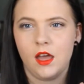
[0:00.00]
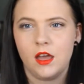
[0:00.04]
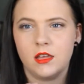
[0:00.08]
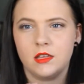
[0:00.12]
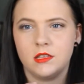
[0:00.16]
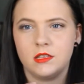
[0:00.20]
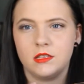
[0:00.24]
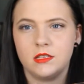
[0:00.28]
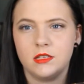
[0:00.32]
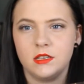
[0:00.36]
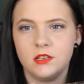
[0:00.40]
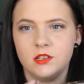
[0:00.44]

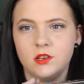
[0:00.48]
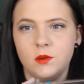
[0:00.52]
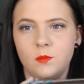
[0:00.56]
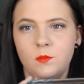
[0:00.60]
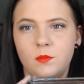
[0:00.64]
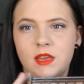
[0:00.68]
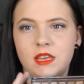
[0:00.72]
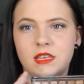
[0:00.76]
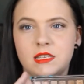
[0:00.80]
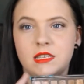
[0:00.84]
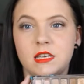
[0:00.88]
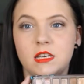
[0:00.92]
such
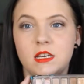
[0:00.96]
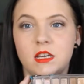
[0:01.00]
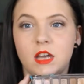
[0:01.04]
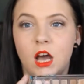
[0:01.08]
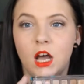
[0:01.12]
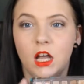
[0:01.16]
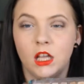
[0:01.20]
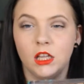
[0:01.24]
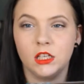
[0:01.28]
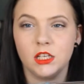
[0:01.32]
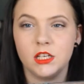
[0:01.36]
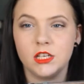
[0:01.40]
amazing
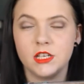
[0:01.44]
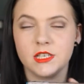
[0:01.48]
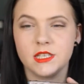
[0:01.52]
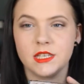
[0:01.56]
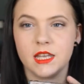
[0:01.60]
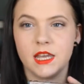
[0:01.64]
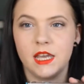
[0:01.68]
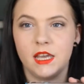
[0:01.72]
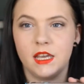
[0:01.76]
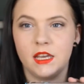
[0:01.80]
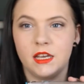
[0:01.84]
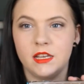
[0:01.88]
colors,
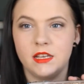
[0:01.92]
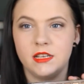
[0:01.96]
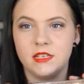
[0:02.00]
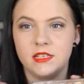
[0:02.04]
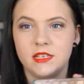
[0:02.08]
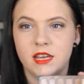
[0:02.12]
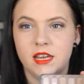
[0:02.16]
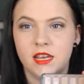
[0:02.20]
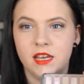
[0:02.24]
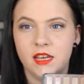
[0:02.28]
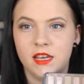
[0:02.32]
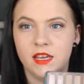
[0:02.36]
and